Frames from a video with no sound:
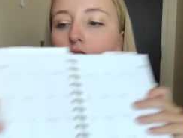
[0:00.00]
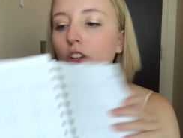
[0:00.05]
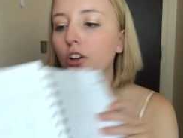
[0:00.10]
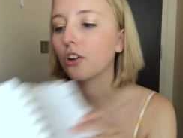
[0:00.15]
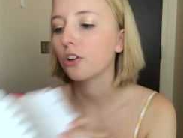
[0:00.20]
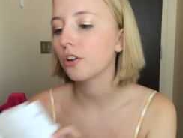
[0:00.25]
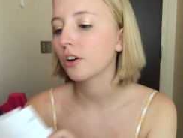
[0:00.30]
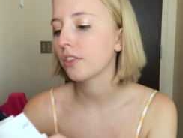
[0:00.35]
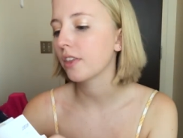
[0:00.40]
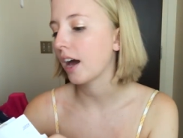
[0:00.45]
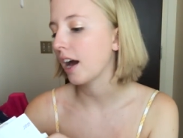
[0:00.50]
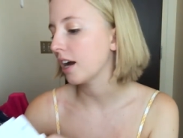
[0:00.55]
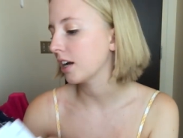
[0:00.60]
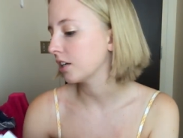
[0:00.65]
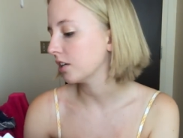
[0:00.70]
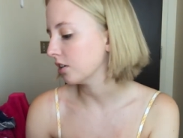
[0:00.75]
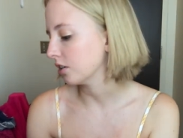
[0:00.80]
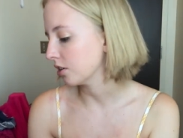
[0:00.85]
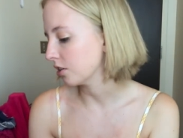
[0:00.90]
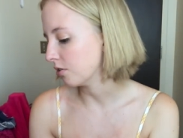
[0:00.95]
so that
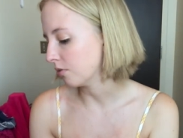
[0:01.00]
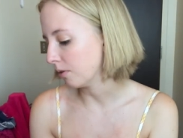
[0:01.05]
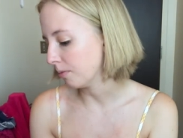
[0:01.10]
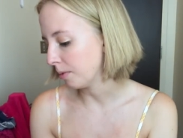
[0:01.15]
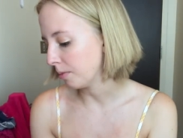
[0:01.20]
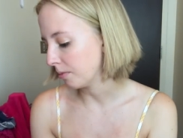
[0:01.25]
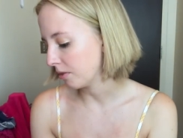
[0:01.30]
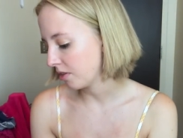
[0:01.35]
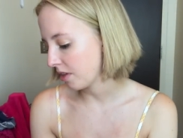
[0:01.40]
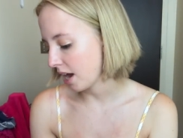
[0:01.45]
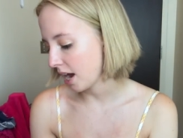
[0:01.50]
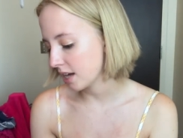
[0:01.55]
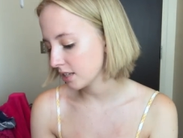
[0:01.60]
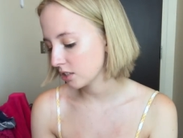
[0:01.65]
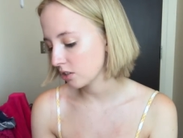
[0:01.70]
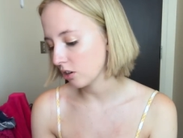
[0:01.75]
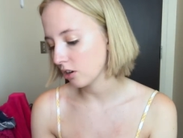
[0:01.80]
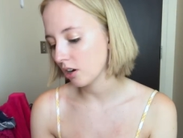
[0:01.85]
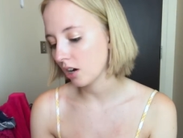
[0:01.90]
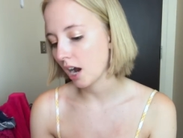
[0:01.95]
I could remember that.
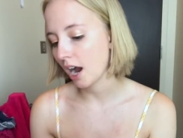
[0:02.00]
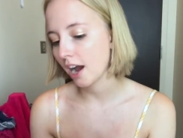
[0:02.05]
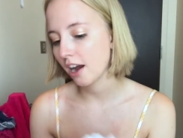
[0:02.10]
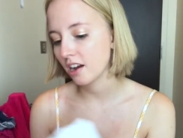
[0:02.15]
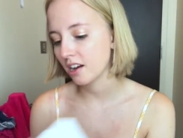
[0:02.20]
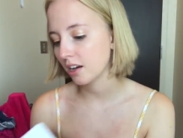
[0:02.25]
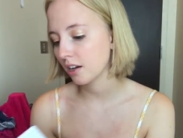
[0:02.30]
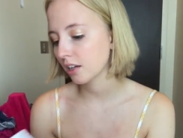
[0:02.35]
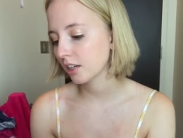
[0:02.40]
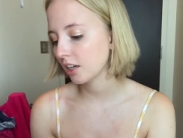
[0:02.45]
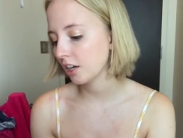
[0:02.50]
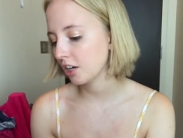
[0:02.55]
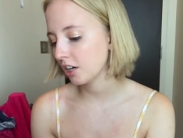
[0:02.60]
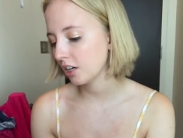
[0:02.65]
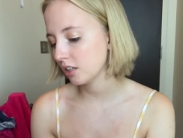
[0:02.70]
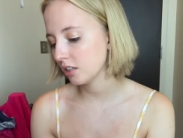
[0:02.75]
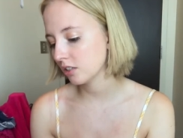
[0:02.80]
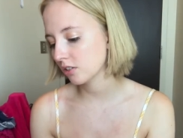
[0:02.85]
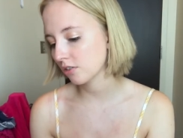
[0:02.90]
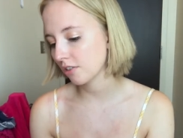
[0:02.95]
So I
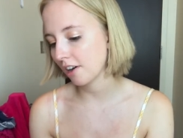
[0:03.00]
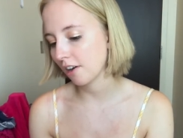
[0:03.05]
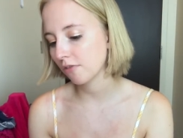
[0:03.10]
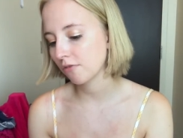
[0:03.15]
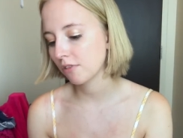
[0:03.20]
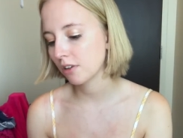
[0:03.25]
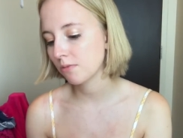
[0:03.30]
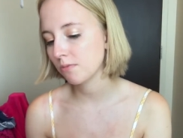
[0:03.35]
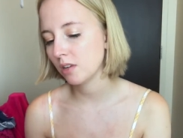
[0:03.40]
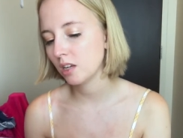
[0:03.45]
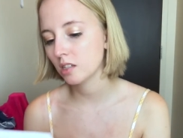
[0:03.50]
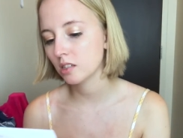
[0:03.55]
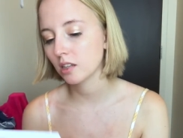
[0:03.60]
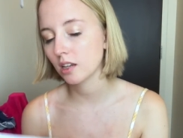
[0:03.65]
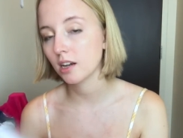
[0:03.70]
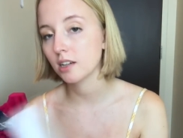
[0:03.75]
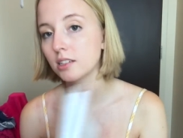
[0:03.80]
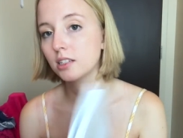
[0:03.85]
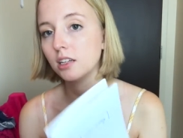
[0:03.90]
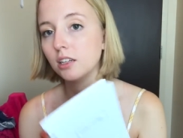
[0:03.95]
carry these around with me so
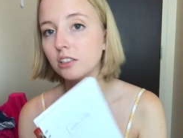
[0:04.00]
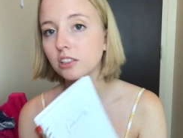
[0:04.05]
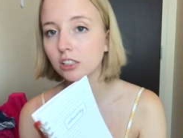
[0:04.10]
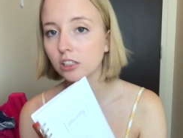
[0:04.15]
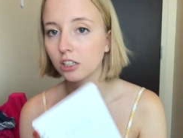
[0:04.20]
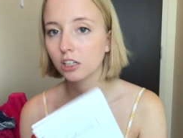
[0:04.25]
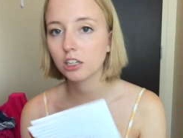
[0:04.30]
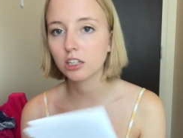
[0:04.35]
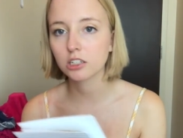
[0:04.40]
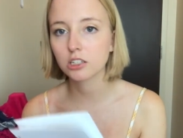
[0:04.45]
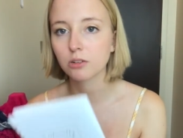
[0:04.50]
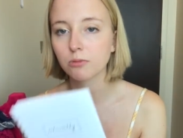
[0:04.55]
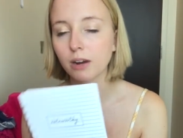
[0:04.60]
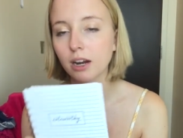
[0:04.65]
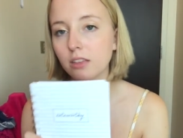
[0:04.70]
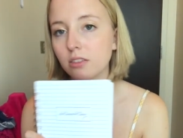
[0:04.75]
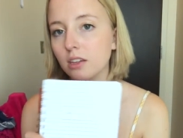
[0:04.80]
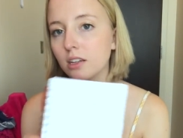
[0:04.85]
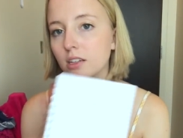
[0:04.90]
that it's easier to write